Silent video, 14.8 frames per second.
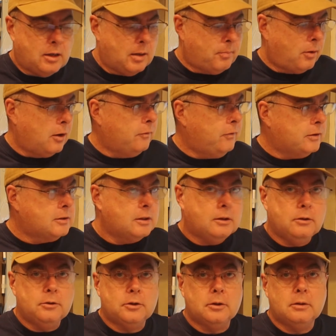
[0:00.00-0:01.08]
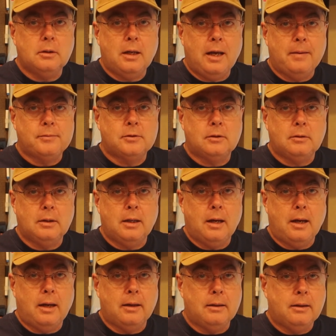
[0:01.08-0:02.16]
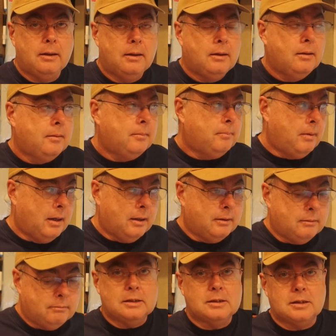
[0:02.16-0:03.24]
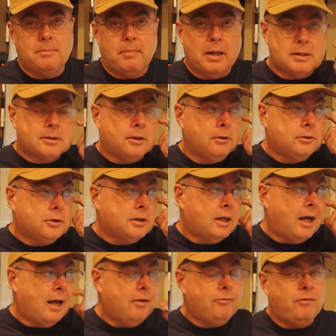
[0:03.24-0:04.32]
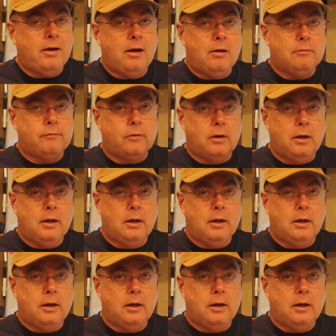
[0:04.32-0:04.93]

there a perfect solution? Absolutely not. But this is the best solution I found for